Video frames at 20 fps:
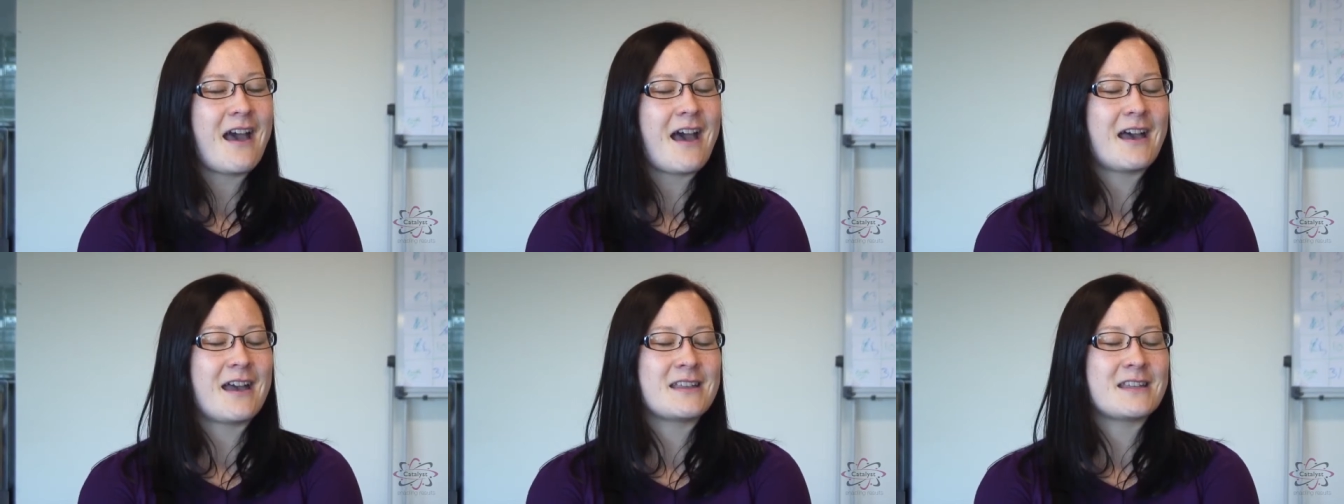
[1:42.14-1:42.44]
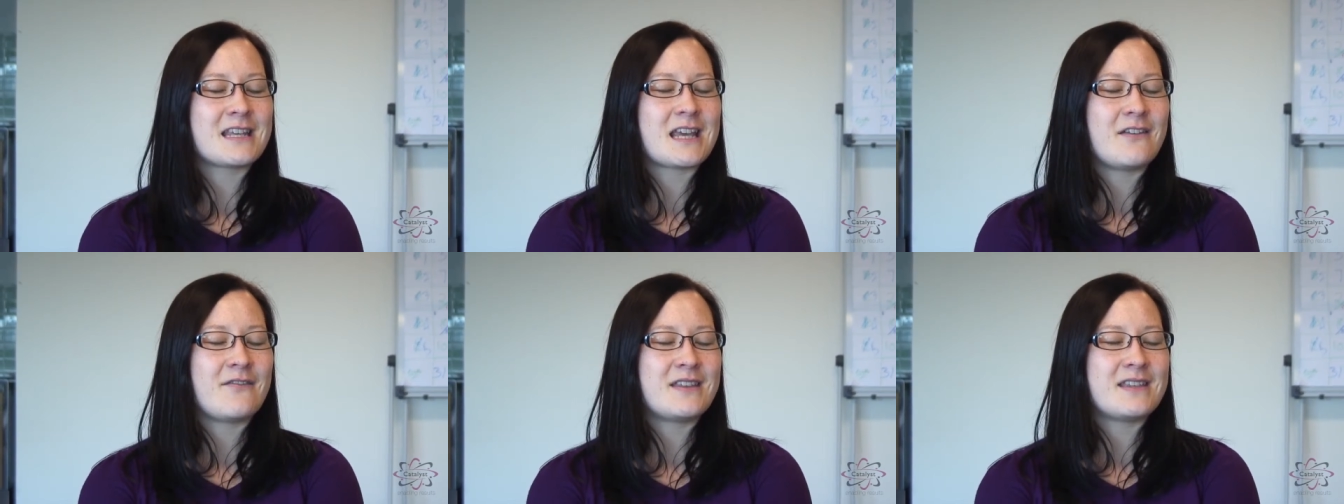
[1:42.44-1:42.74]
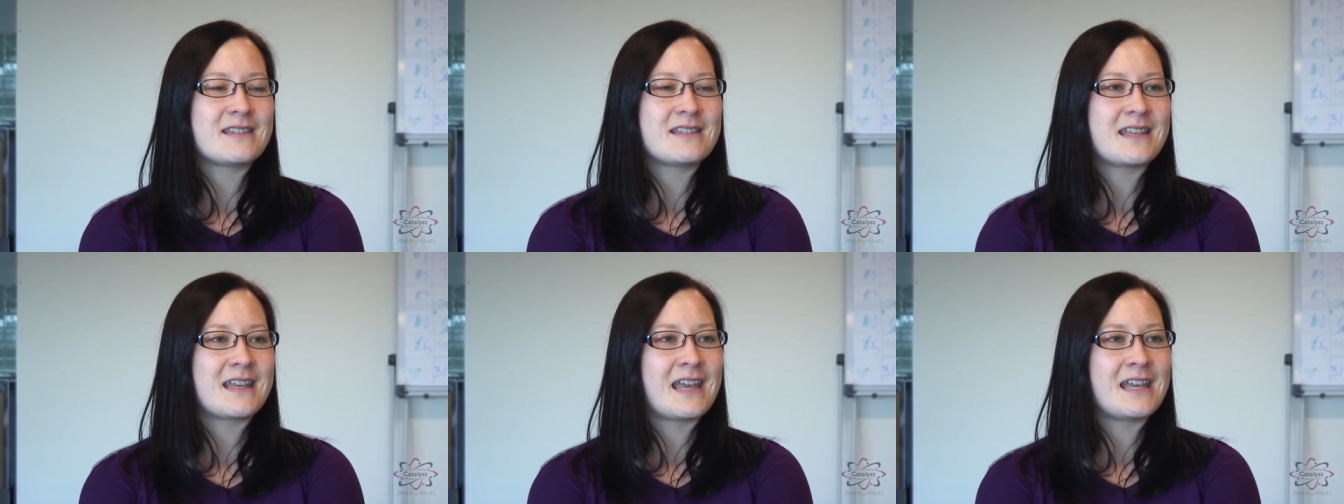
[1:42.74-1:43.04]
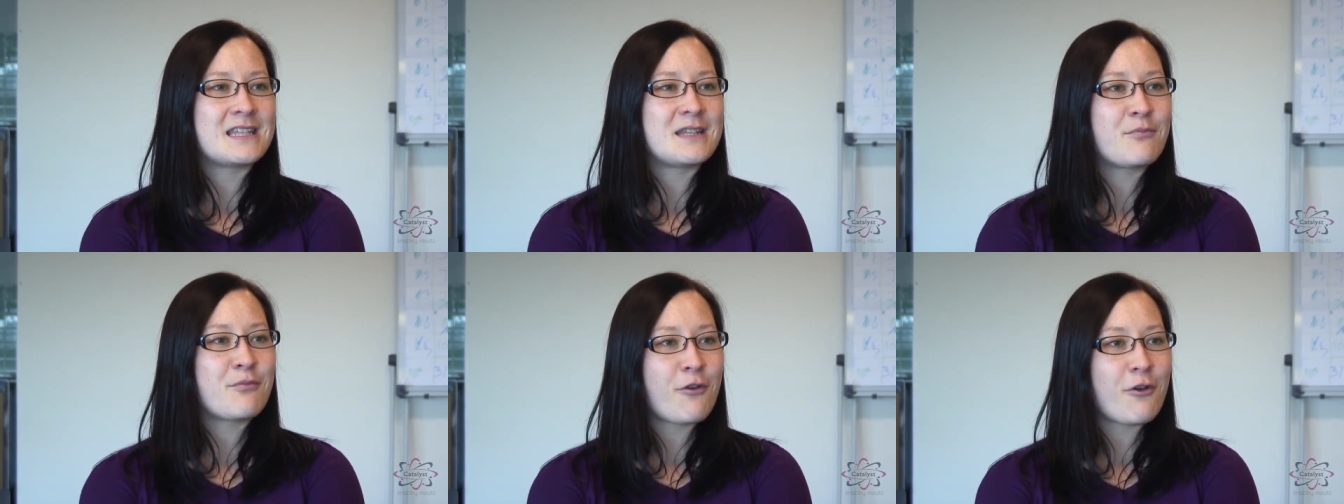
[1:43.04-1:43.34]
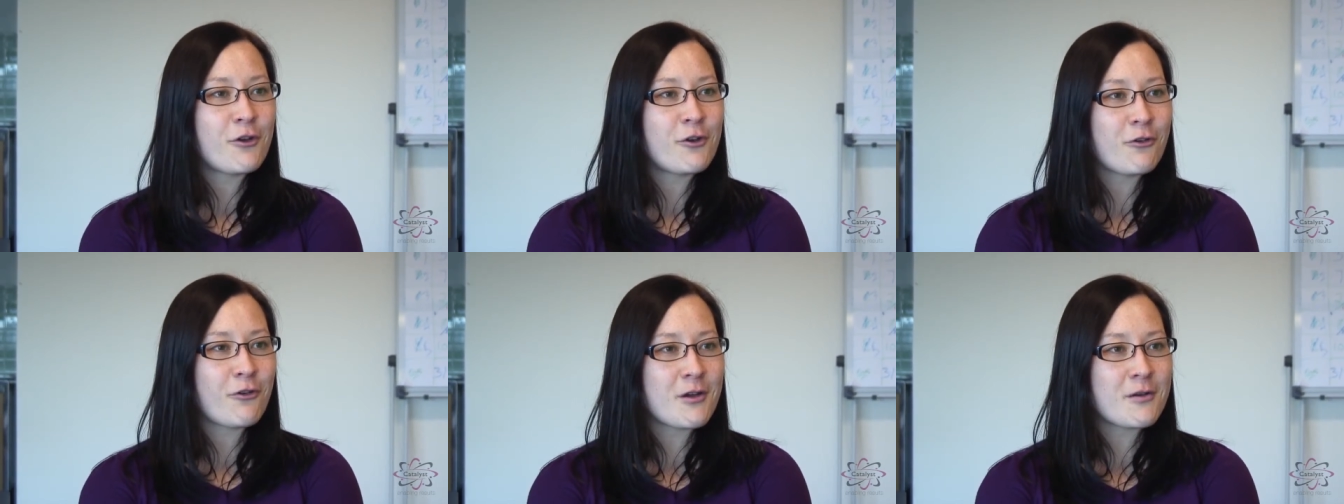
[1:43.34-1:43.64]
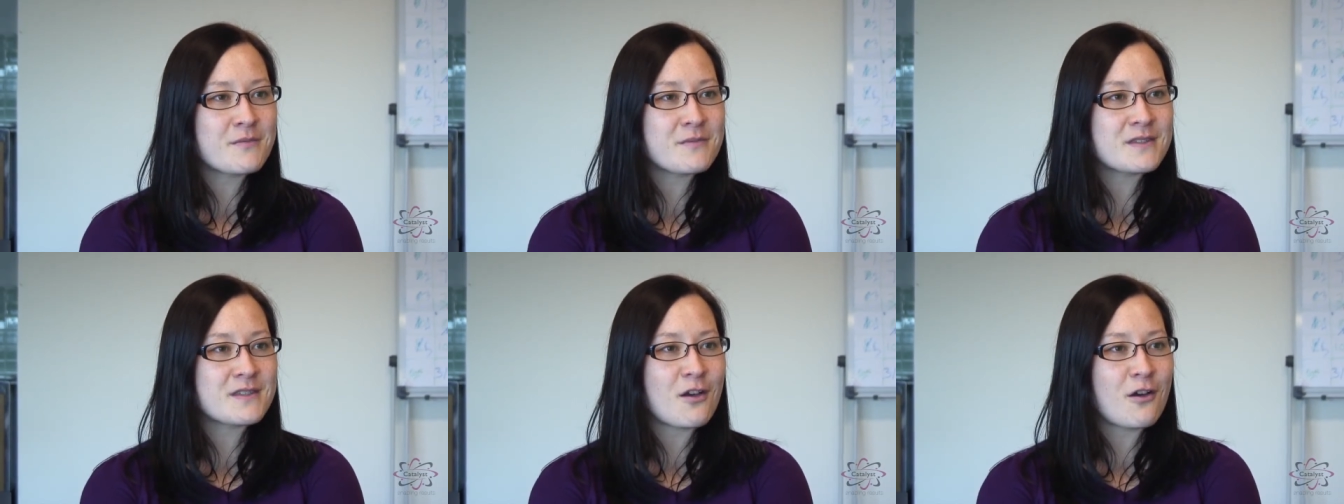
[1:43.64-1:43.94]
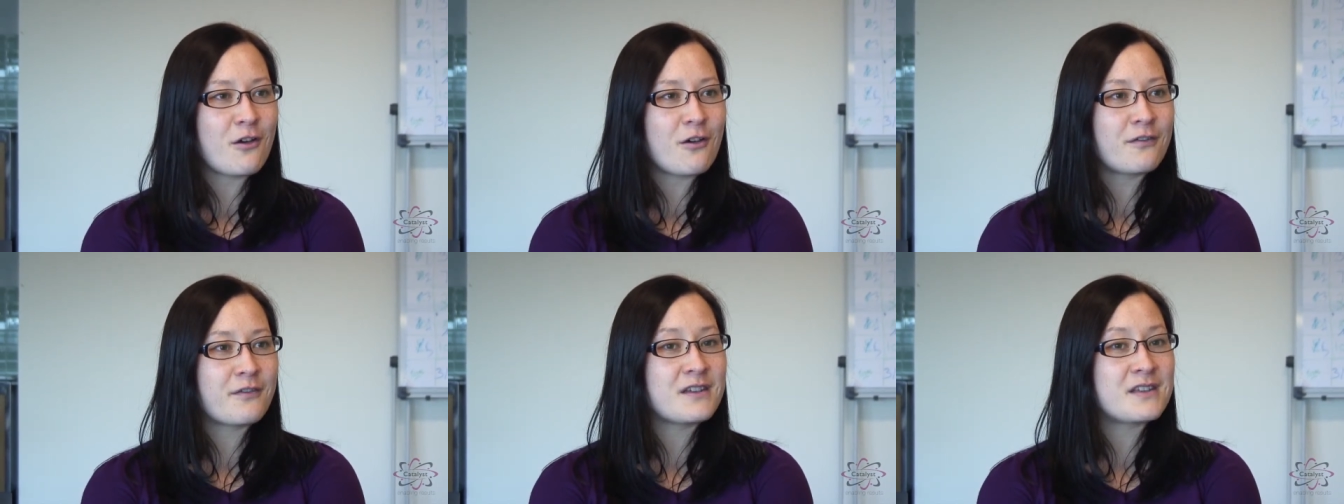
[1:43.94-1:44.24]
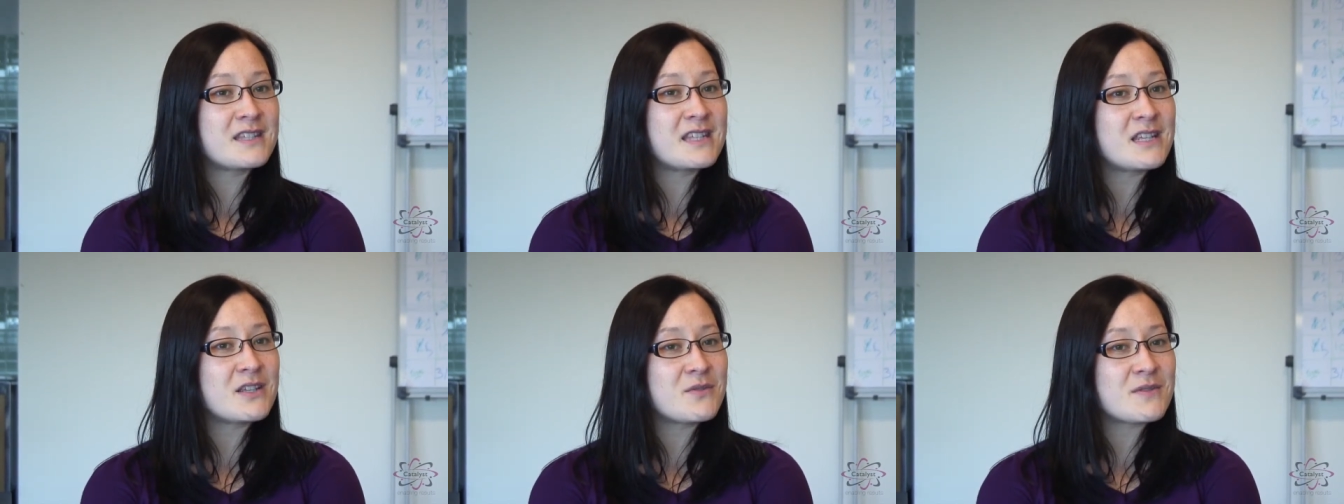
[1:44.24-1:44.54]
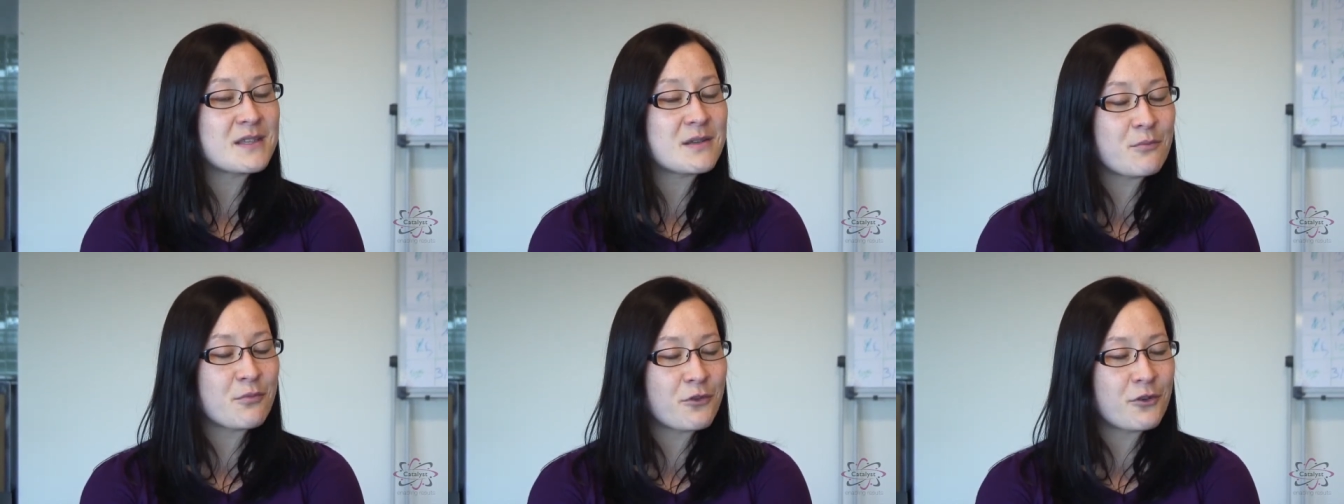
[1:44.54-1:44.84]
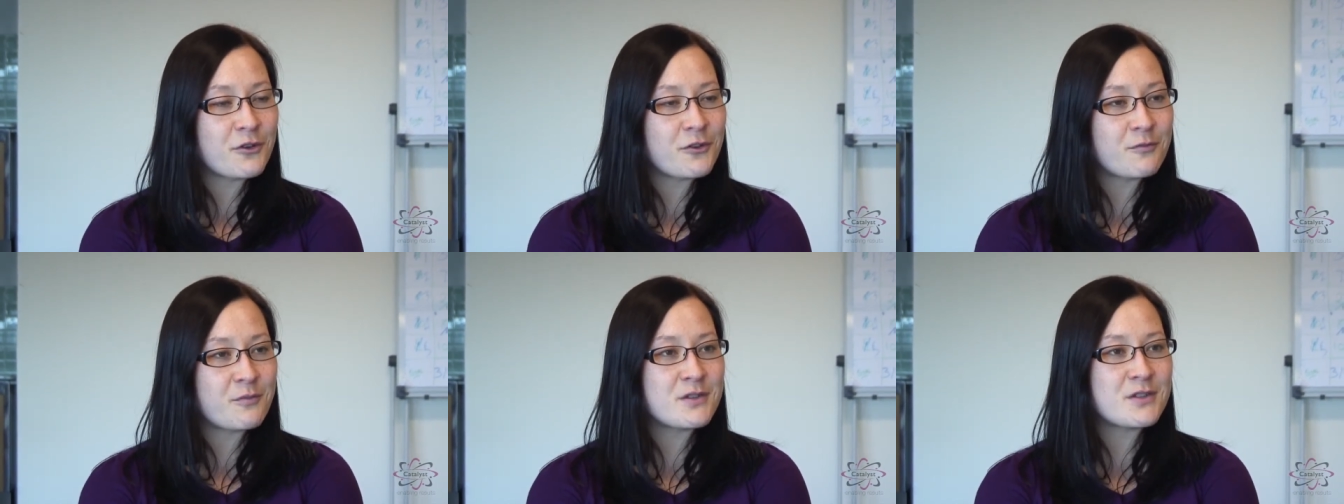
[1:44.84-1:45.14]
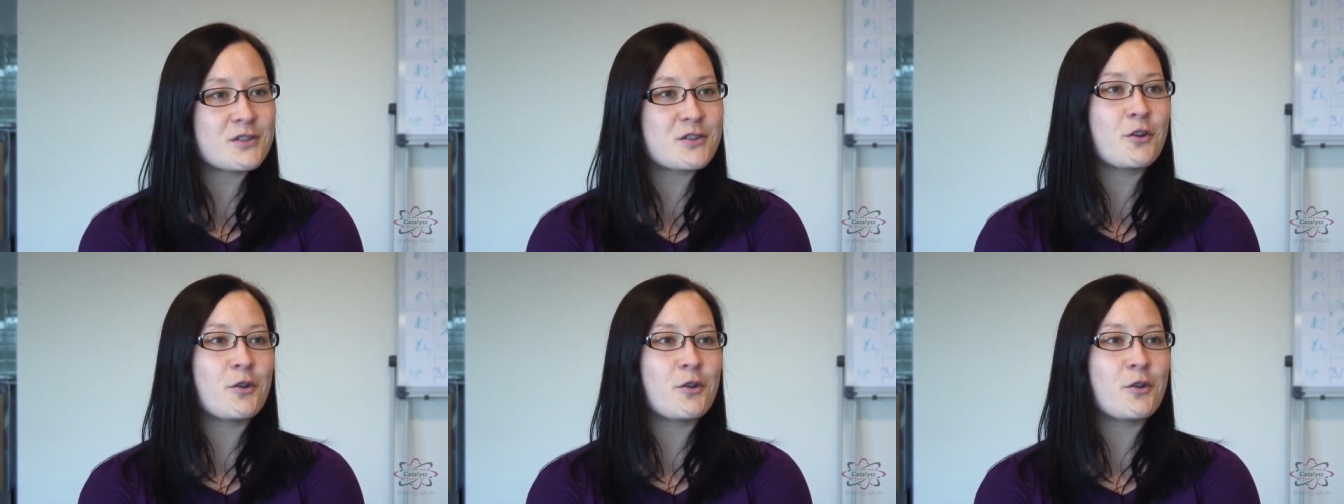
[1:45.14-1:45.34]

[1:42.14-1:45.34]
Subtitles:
and I've instigated programs of continuous improvement